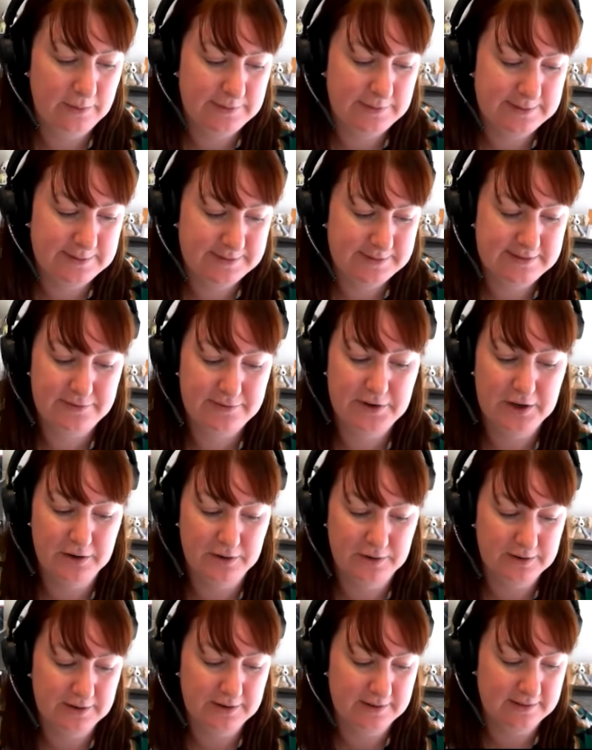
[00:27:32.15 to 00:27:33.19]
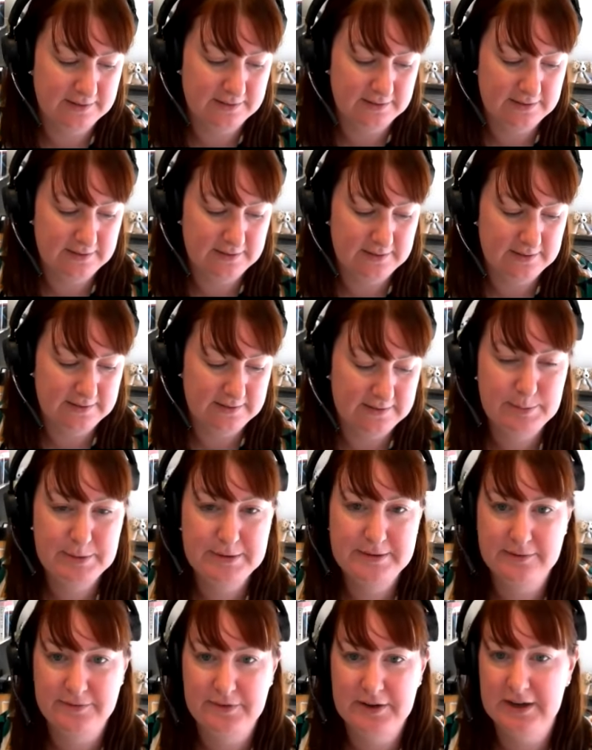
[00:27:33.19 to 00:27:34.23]
specific conduct,
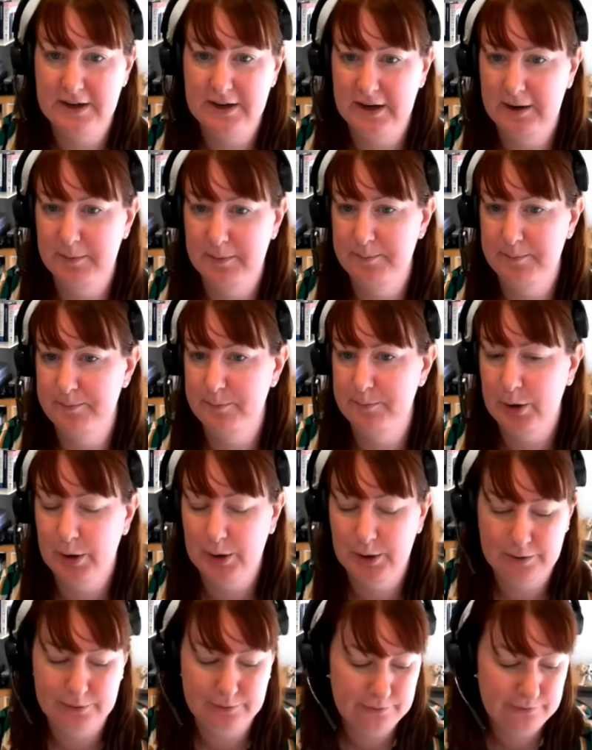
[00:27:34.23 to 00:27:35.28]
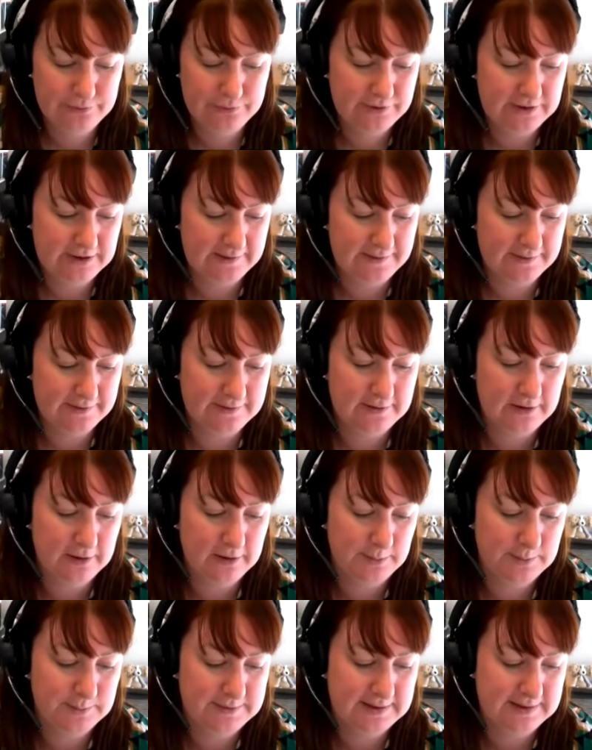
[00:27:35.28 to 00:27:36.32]
specific post and the
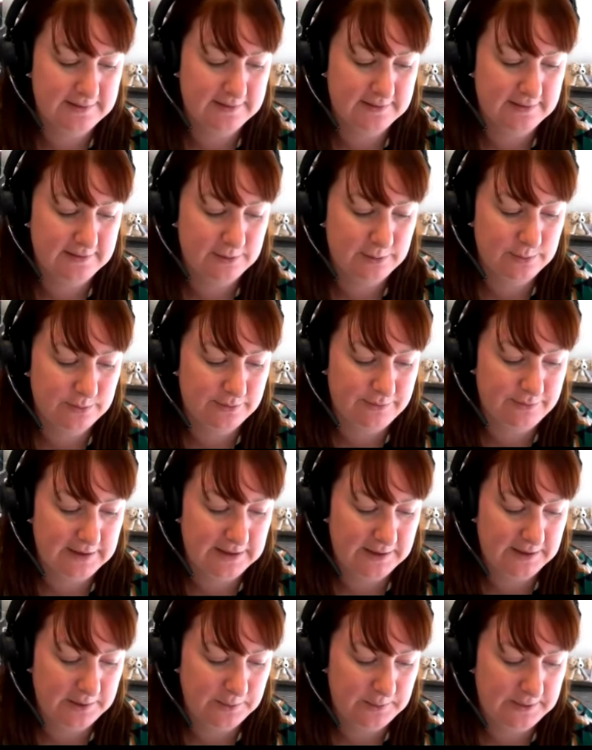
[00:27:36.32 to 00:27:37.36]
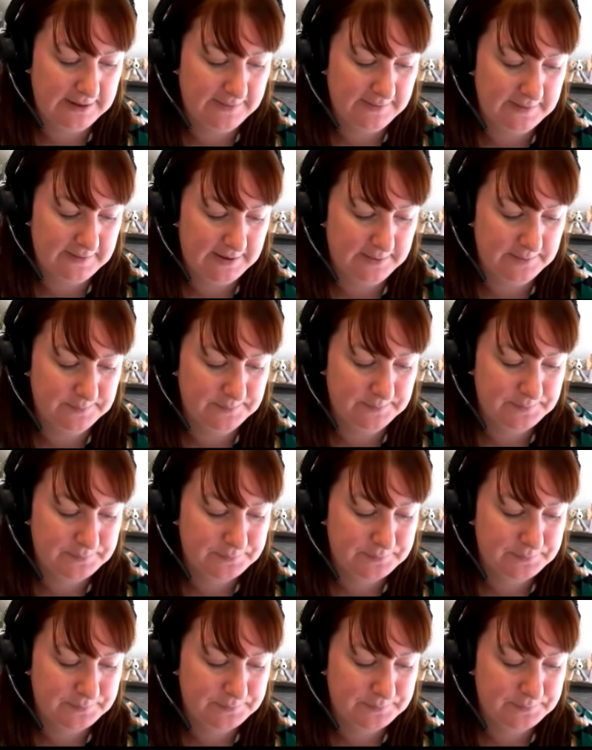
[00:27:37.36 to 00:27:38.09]
circumstances to evaluate that.